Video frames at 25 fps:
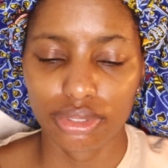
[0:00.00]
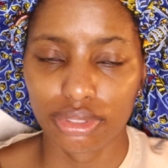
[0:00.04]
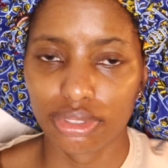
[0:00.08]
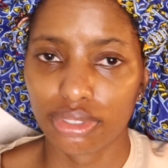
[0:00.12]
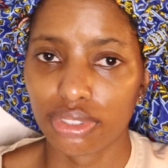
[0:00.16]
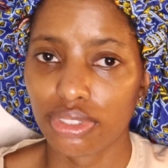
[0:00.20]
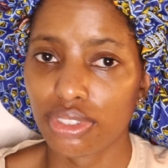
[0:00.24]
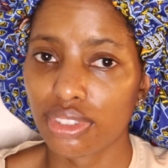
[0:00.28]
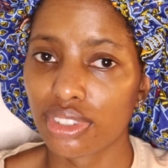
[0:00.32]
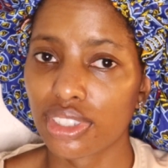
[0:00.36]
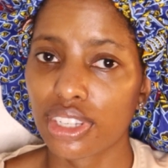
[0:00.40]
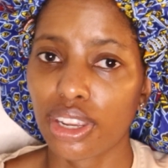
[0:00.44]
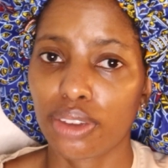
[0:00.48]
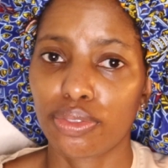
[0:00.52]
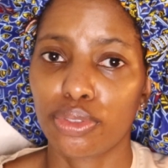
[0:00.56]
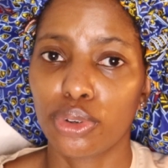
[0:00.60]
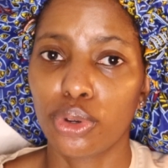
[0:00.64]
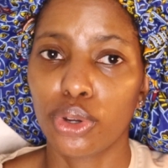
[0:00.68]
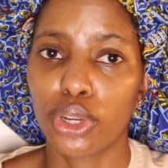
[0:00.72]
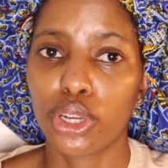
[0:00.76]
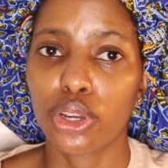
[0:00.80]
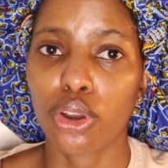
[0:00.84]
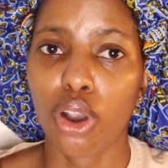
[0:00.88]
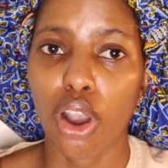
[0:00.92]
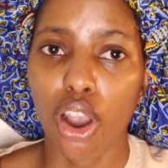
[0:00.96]
stuff
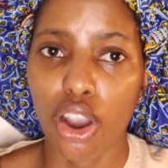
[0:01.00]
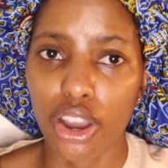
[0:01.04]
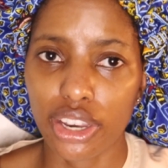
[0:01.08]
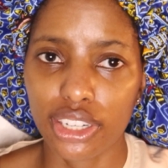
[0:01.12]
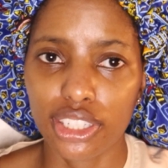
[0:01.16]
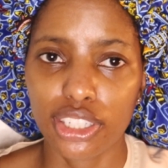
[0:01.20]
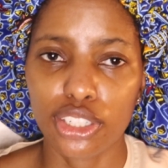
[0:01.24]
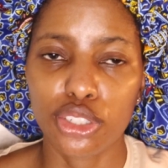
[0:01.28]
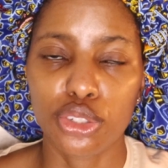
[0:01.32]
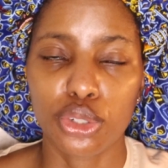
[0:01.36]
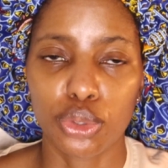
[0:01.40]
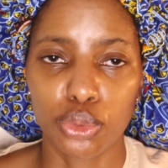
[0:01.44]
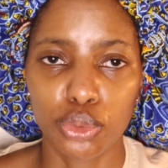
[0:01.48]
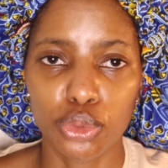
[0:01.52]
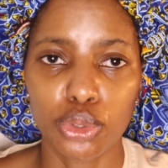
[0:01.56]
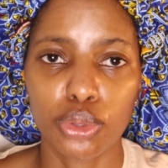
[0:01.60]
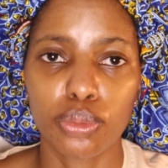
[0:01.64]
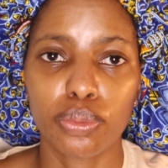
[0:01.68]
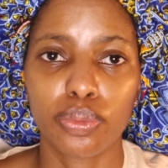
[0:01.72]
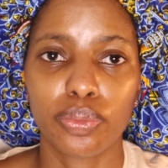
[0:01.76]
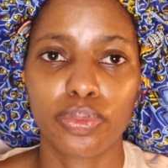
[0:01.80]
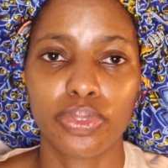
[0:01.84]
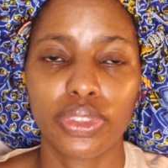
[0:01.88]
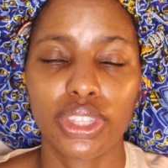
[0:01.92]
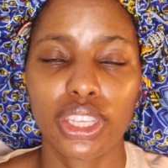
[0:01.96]
going on in your
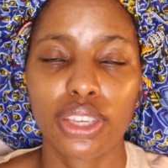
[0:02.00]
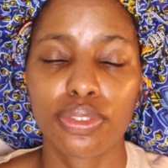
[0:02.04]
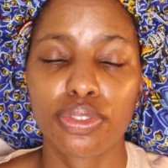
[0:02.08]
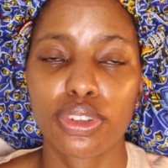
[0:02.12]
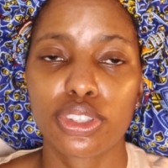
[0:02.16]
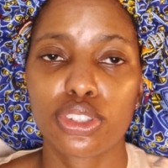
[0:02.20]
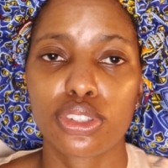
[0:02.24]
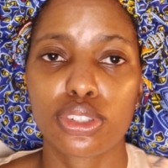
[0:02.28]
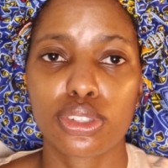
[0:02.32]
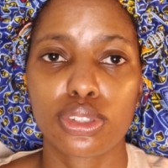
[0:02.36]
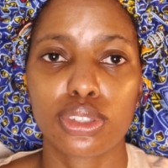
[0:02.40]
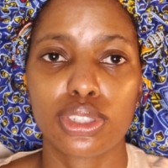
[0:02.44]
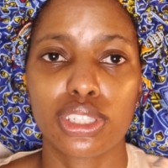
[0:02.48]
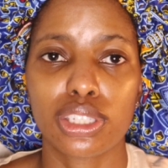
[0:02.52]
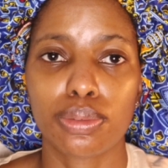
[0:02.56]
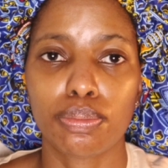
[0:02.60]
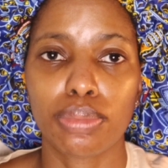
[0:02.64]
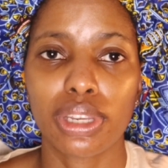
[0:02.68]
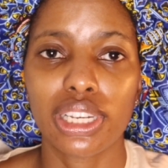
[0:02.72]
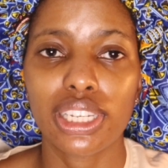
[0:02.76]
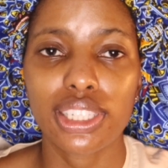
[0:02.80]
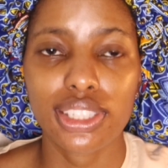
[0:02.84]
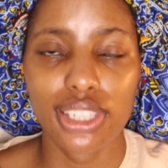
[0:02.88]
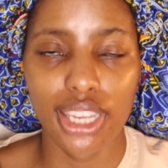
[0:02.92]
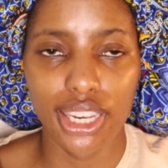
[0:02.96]
womb, if it's
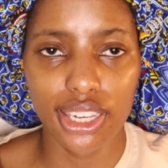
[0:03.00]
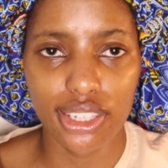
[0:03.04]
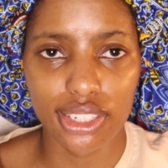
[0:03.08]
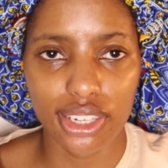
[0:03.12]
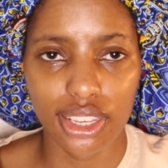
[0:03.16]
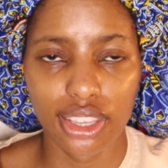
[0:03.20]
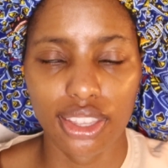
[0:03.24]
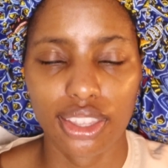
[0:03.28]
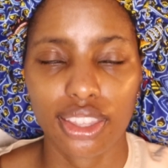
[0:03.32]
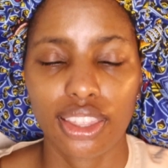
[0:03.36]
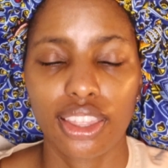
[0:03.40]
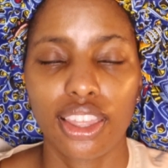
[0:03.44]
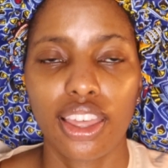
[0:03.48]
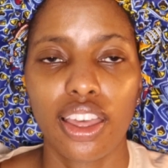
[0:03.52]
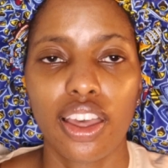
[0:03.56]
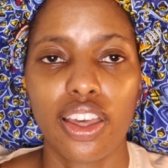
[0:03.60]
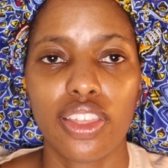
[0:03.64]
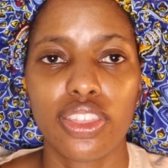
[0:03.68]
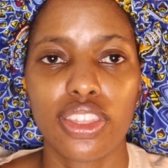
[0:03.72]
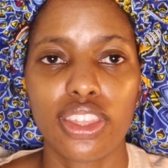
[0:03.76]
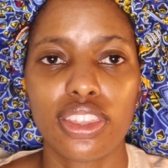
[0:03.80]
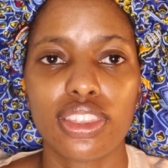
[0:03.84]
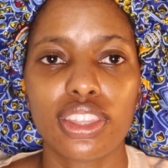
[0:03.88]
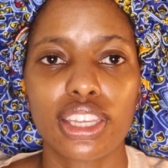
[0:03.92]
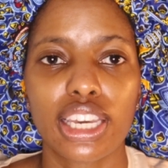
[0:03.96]
debilitating,
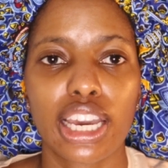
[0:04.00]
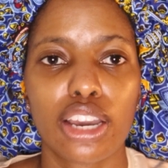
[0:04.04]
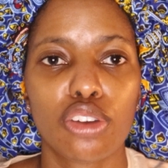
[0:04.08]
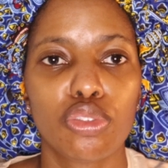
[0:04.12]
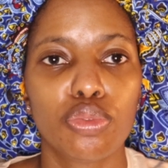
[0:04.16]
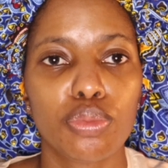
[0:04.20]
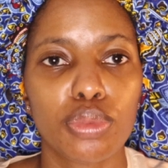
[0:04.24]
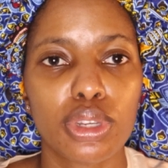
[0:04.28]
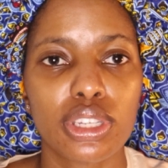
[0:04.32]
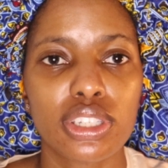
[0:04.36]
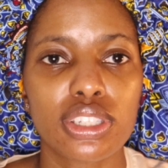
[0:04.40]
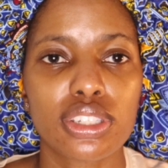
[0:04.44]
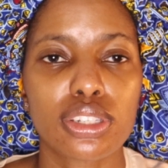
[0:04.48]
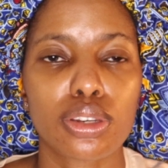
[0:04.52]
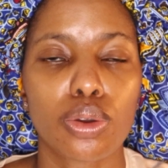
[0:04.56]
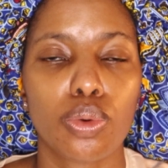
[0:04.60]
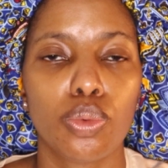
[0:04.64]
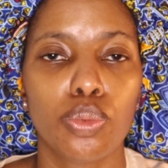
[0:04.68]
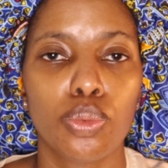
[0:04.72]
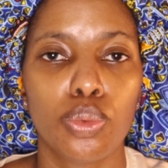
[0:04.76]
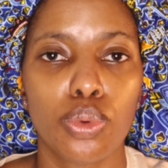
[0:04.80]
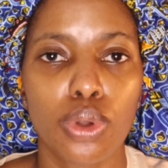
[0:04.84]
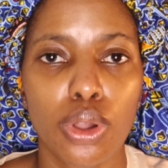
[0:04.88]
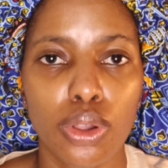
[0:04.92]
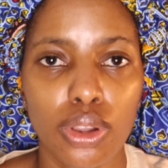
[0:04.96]
then the government
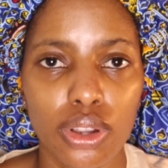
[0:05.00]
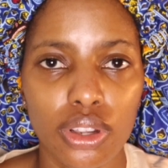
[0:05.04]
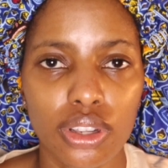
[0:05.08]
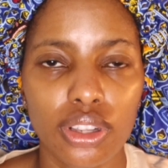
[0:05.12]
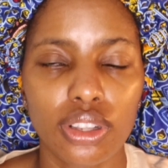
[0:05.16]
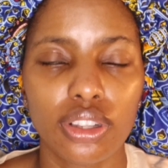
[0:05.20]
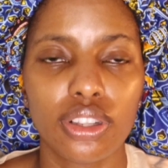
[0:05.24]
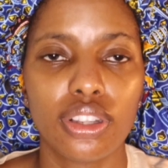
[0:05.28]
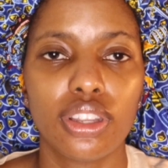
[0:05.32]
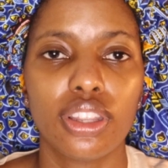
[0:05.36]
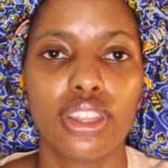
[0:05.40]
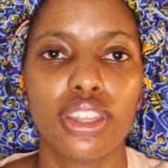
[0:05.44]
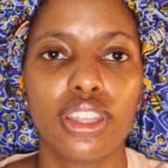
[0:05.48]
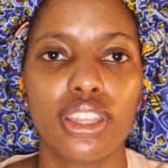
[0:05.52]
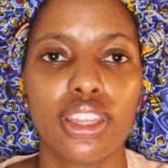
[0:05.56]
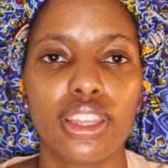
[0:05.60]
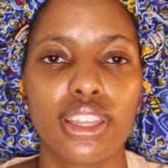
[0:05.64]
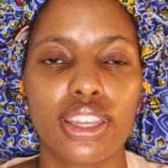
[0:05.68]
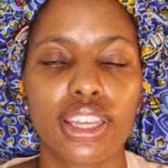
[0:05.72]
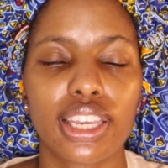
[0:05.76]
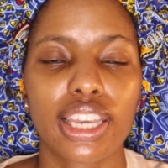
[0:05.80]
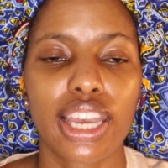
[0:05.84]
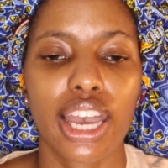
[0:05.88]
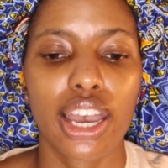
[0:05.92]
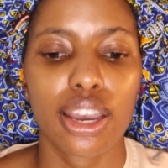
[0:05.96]
will
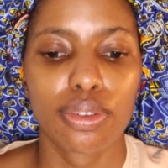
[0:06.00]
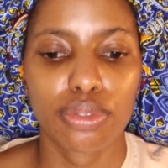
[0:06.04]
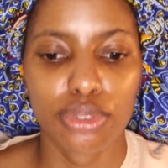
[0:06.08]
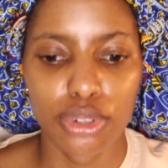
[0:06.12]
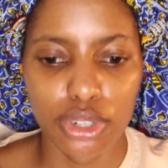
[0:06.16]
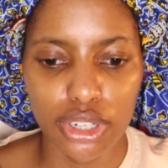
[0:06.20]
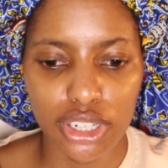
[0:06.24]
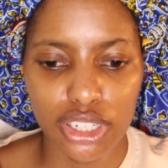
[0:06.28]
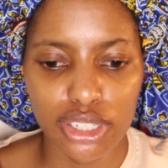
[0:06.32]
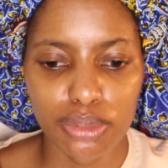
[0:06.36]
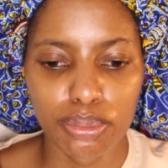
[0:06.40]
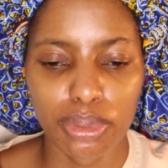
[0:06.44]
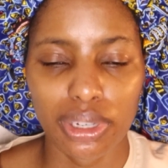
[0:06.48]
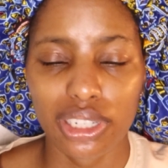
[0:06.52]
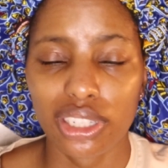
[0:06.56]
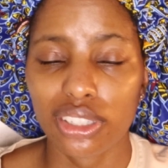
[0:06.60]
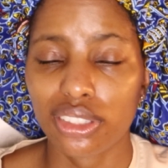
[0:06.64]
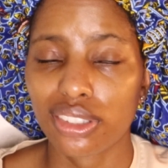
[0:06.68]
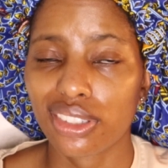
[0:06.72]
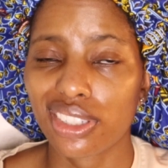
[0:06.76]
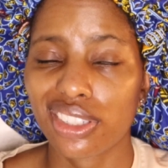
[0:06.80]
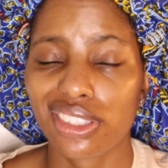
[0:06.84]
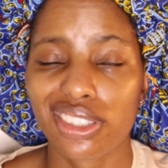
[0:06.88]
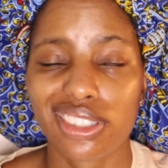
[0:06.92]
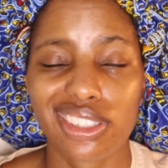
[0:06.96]
cover it, but
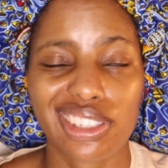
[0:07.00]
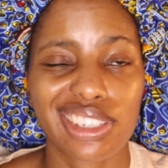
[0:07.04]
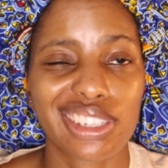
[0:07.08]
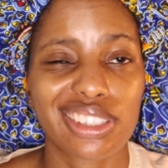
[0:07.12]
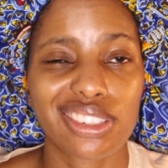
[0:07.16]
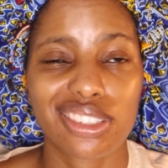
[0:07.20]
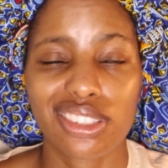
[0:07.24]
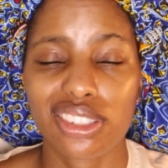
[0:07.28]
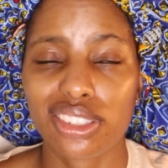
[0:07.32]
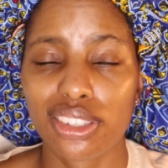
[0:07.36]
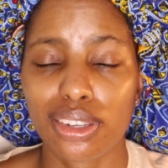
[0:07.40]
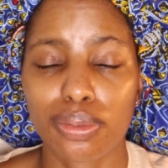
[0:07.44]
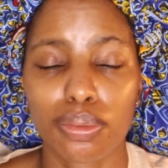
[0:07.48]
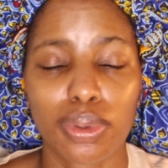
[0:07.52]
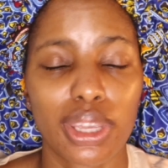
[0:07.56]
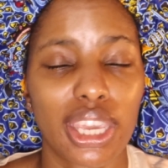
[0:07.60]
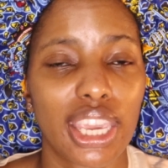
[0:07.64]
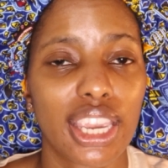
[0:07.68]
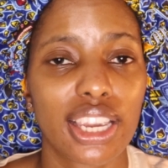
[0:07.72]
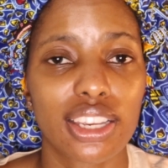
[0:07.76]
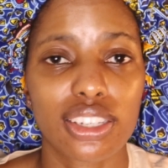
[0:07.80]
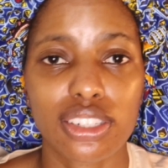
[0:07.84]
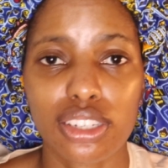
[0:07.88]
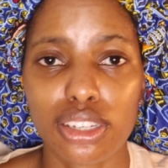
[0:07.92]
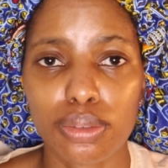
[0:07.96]
it's just a
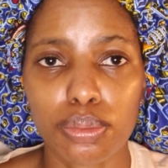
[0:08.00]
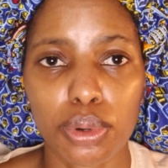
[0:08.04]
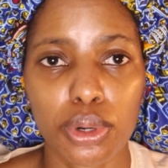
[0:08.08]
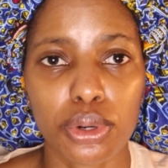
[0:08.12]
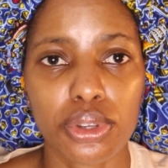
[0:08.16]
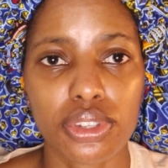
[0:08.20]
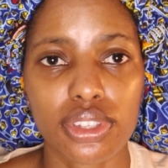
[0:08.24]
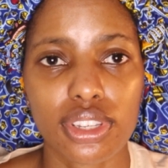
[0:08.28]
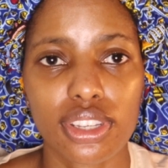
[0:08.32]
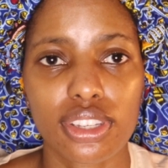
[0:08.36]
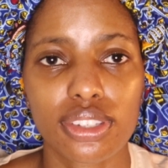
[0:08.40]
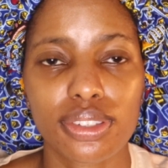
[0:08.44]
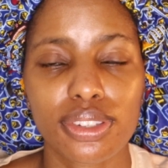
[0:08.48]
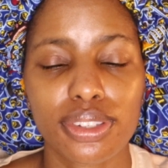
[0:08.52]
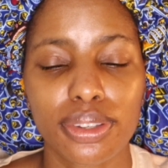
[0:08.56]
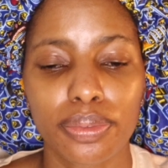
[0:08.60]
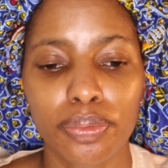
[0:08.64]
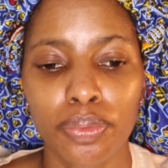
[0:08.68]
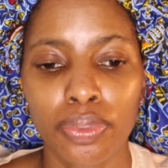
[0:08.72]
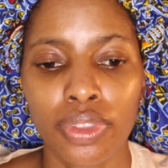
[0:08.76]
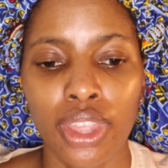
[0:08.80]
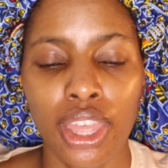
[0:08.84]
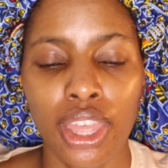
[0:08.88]
hectic process.